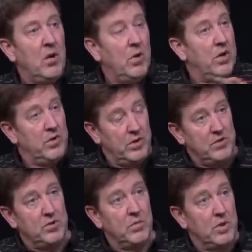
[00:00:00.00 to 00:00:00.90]
Well, there,
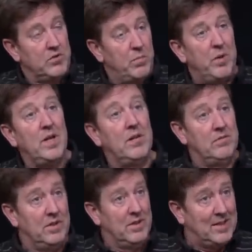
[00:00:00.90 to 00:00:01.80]
there's, a, there's a
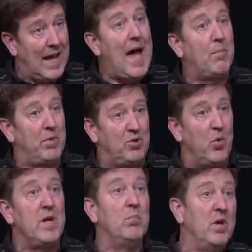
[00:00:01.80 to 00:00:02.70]
big gap
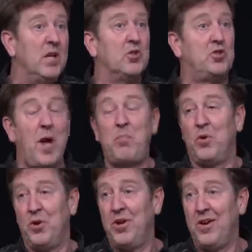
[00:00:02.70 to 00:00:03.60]
between being a
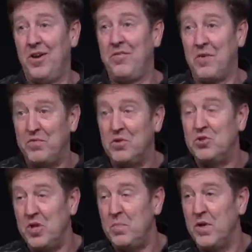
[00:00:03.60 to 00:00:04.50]
shepherd of a few
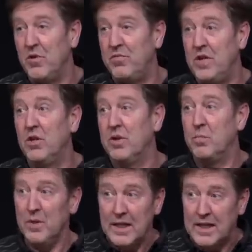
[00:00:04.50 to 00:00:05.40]
sheep in the field
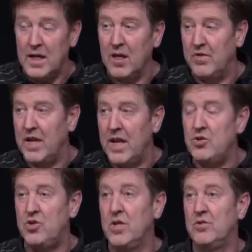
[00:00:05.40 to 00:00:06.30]
and being king of a
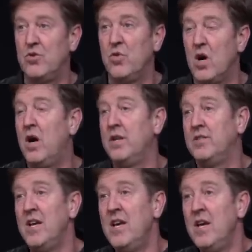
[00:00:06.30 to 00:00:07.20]
nation, and so God
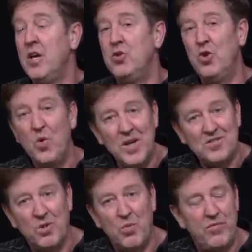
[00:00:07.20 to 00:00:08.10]
is doing
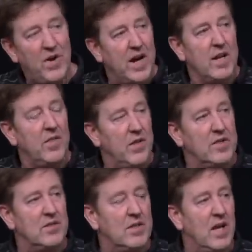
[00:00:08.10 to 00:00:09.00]
some refining
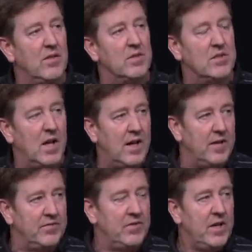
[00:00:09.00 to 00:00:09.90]
things in David's
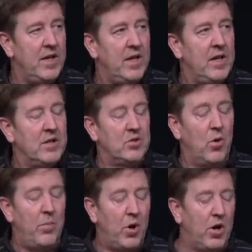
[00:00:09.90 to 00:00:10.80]
life.
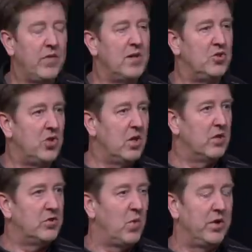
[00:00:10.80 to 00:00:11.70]
So part of these
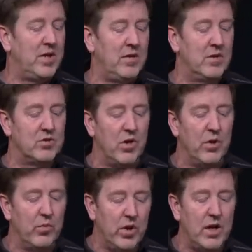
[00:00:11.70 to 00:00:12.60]
years while David is
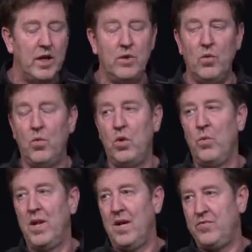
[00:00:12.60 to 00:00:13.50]
on the run,
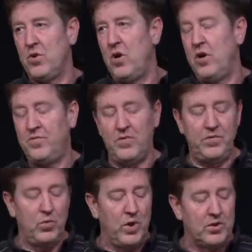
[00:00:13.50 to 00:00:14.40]
where we left off a
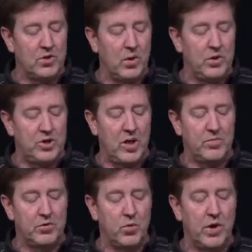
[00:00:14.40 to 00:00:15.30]
few weeks ago in
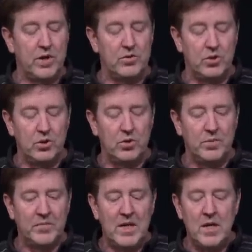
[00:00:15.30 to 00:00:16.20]
chapter
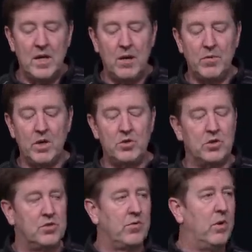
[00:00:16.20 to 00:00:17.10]
twenty-two, I'm going to
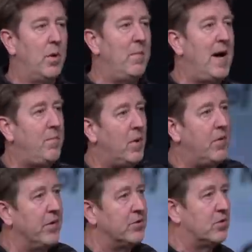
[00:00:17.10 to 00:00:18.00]
just throw a map up on the